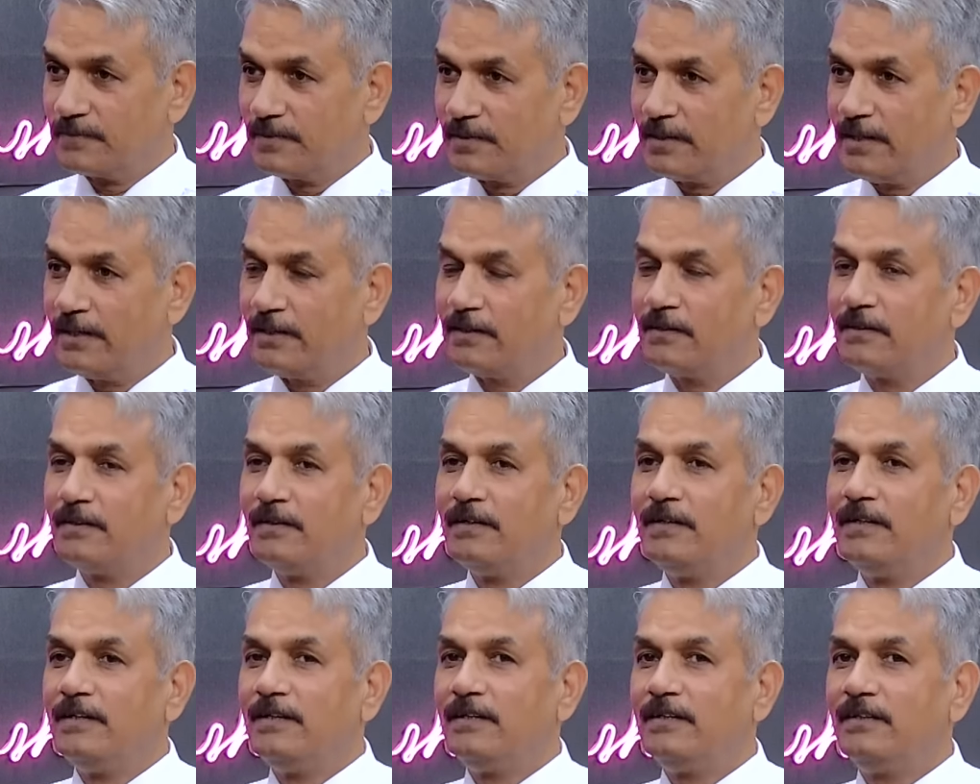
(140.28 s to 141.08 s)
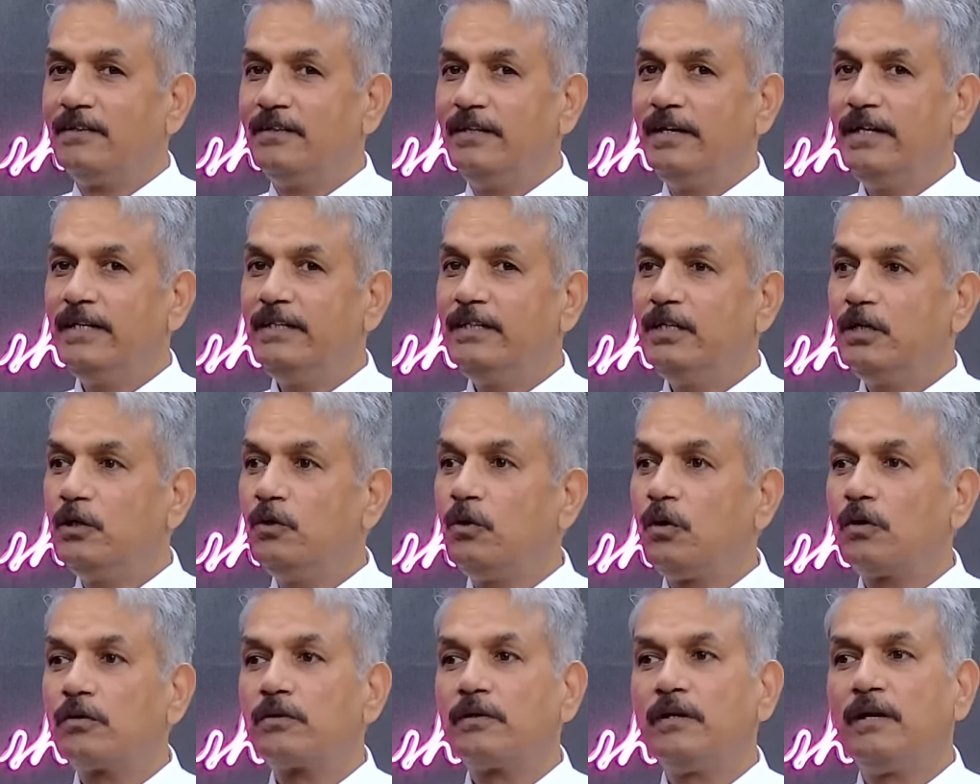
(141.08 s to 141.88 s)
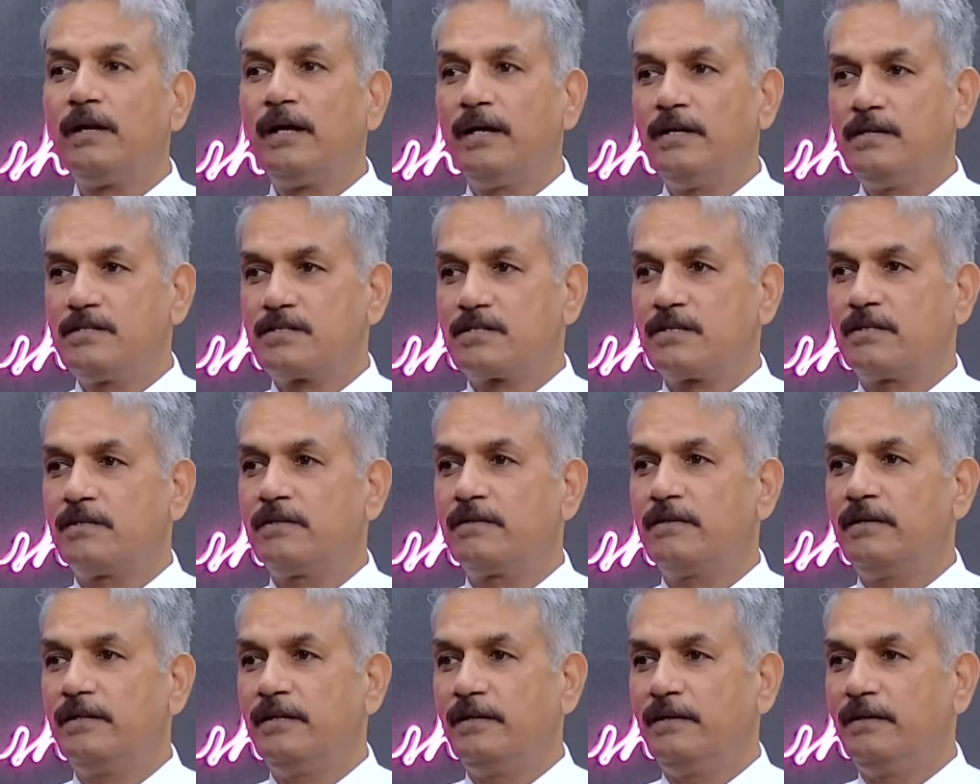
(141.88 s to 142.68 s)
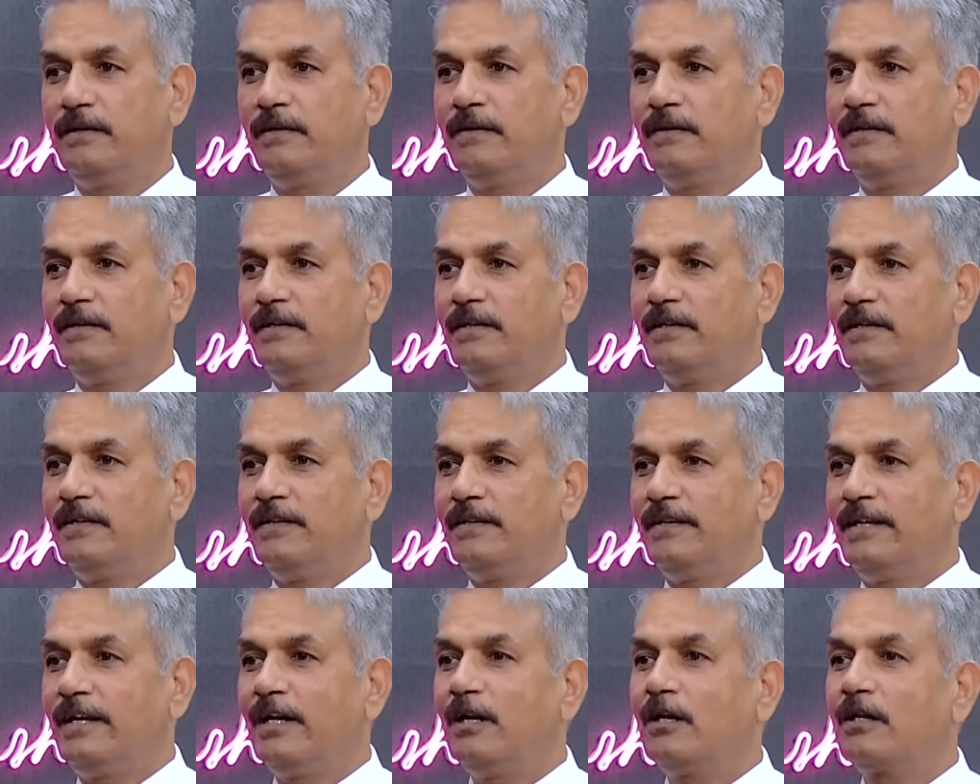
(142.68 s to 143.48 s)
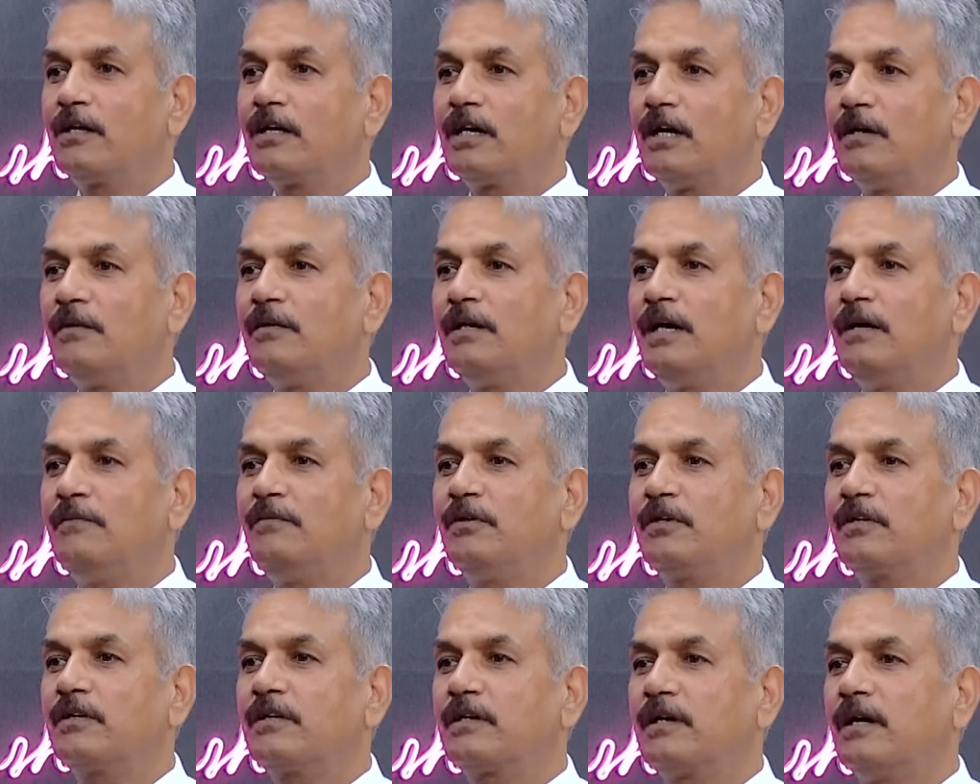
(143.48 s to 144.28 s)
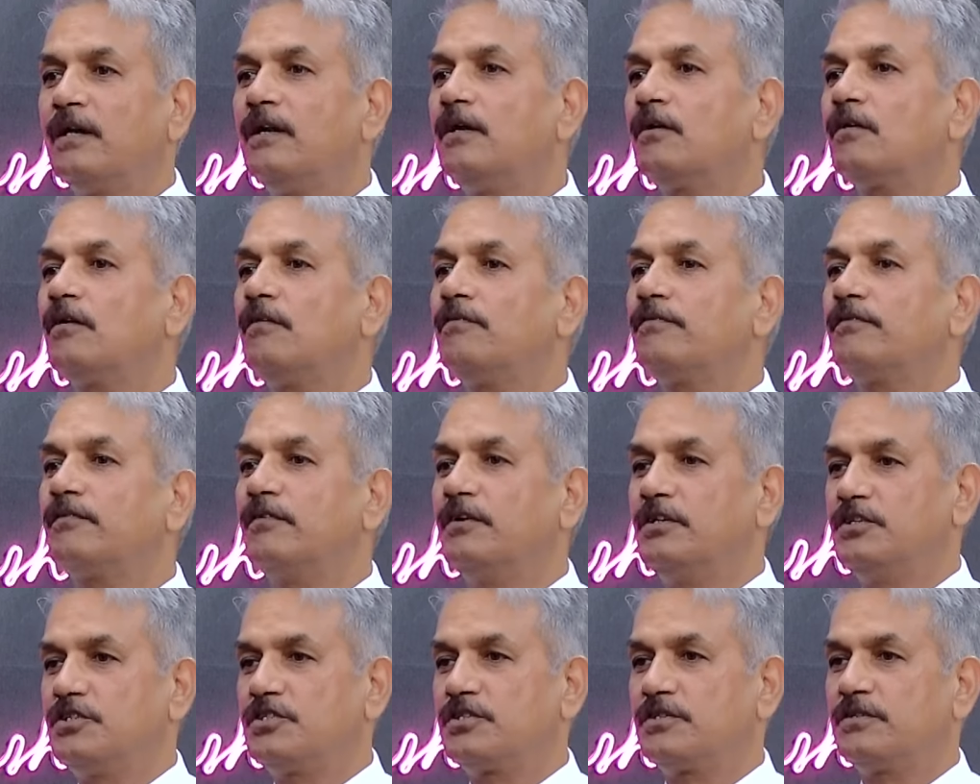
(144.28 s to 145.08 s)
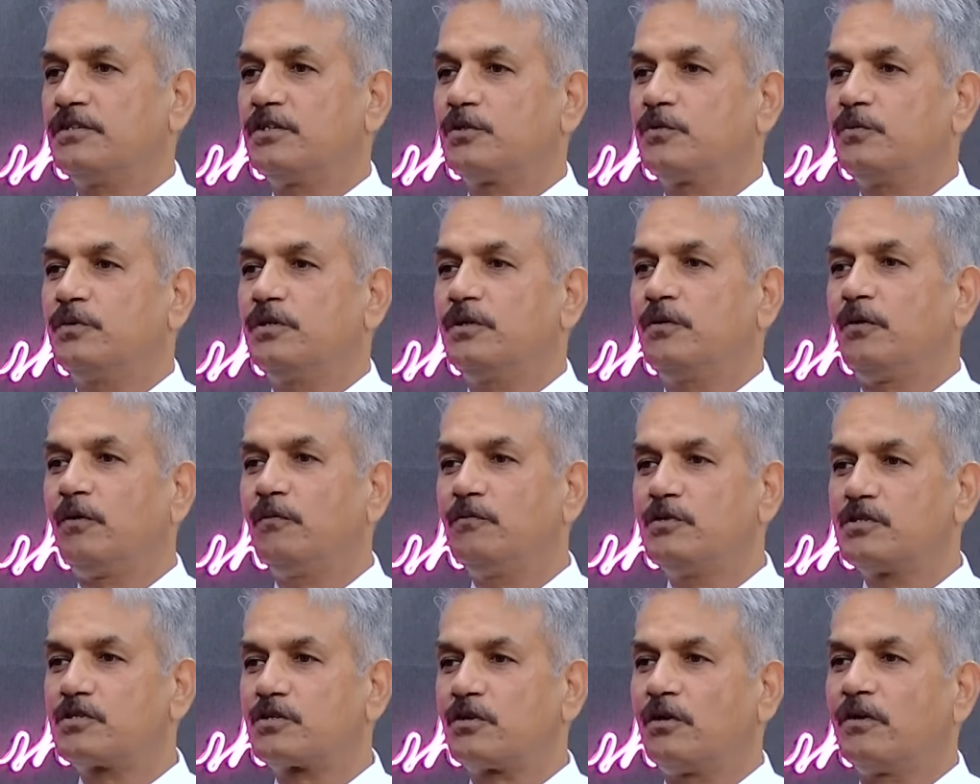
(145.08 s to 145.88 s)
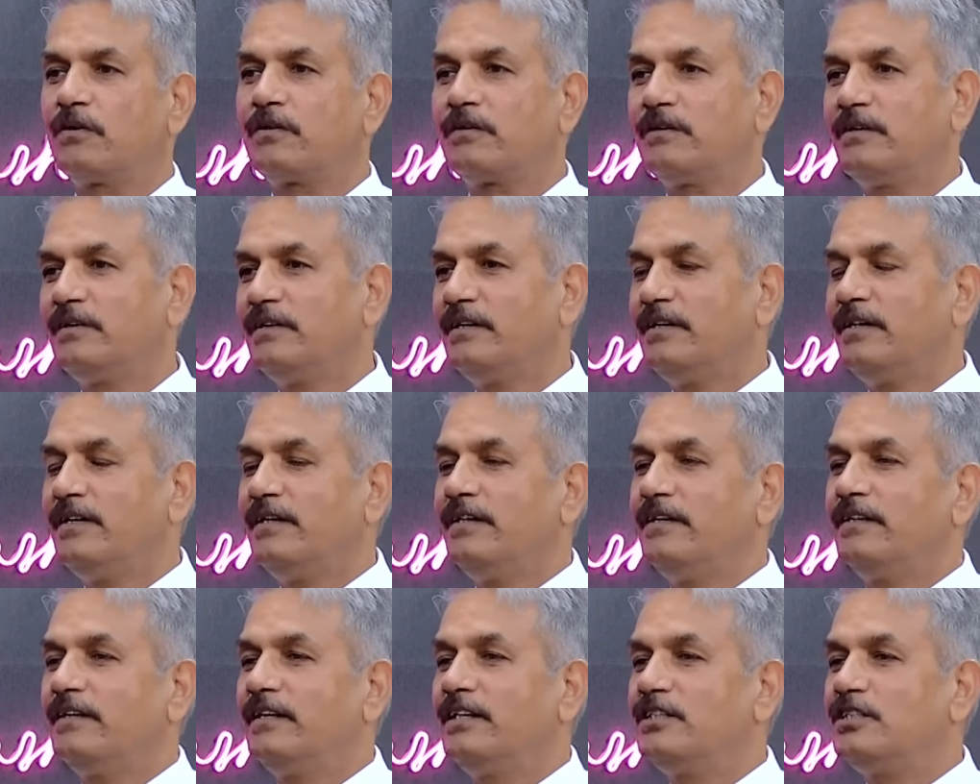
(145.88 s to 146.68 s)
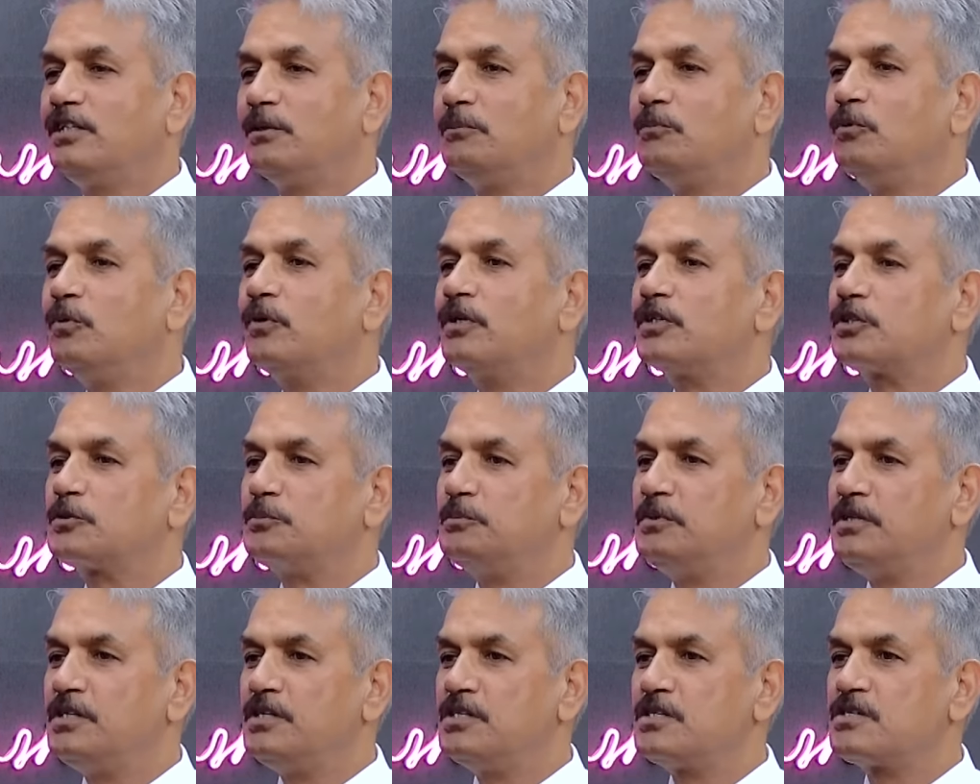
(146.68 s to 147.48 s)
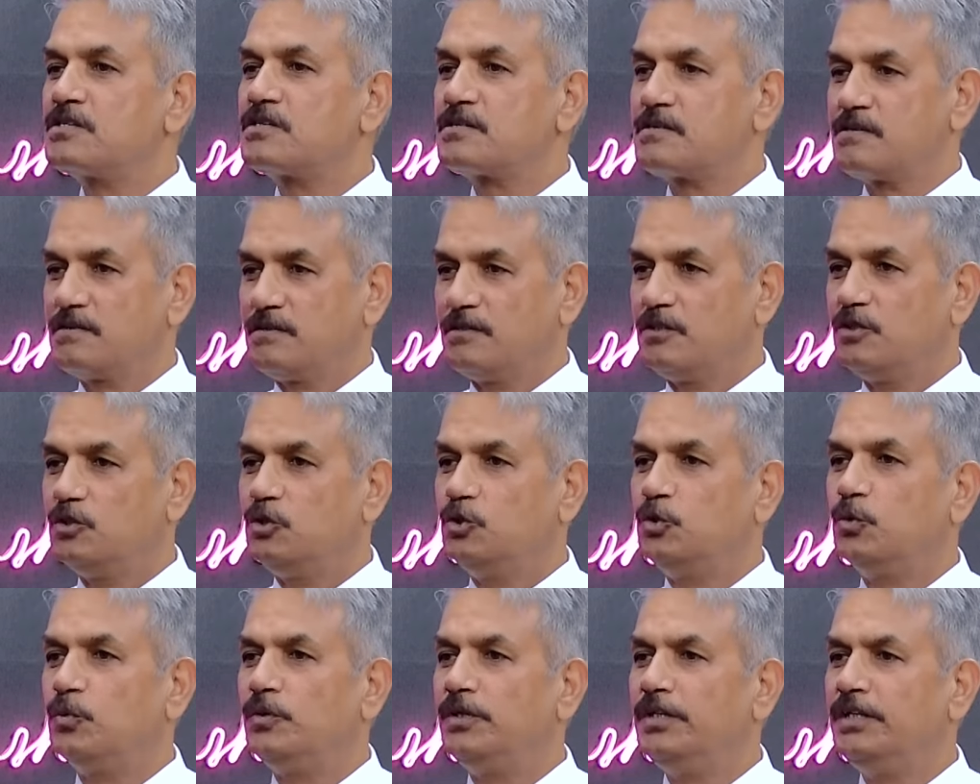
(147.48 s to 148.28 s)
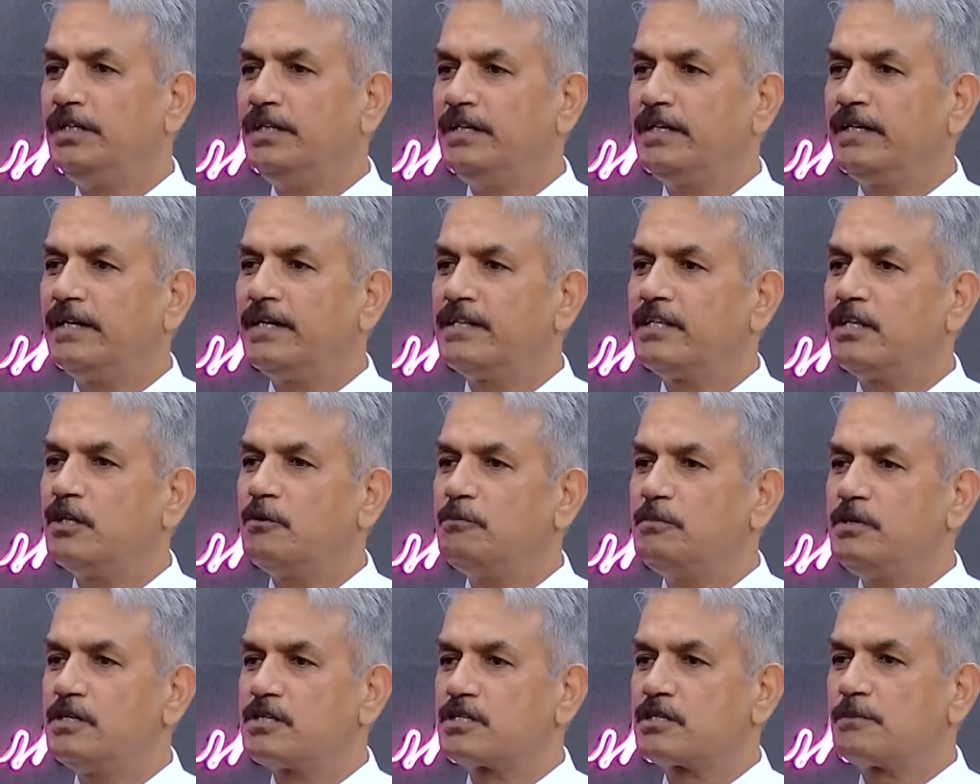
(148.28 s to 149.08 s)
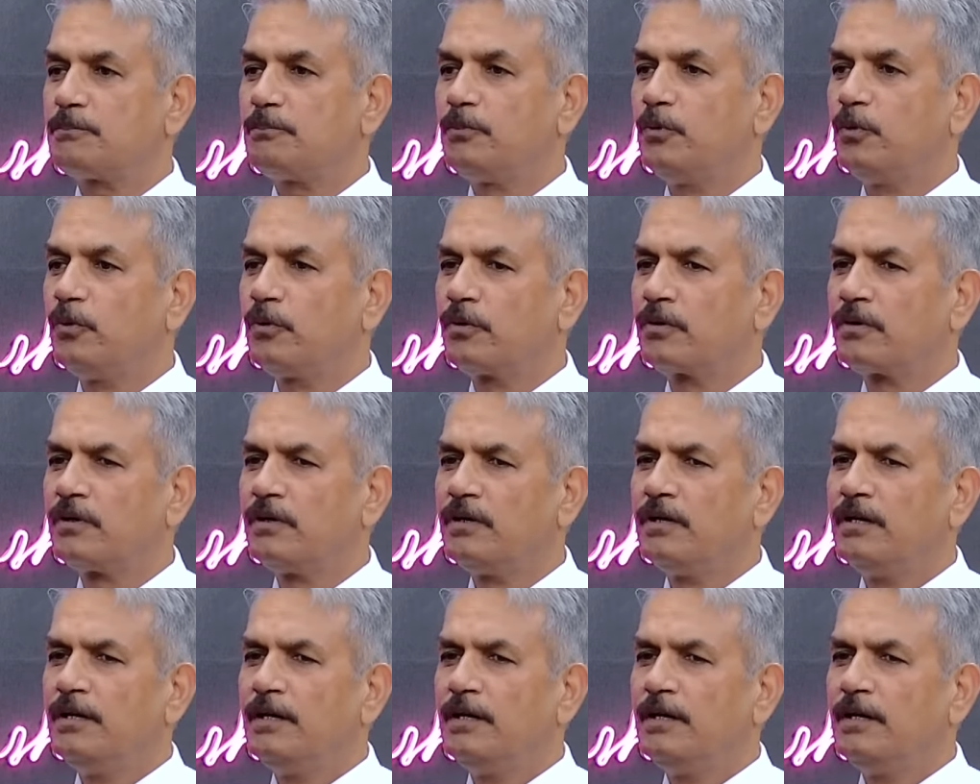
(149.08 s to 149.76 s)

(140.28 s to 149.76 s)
right? They did not realize suddenly that it'll have a color of religion. They always thought that Jammu Kashmir is unique and there'll be a support.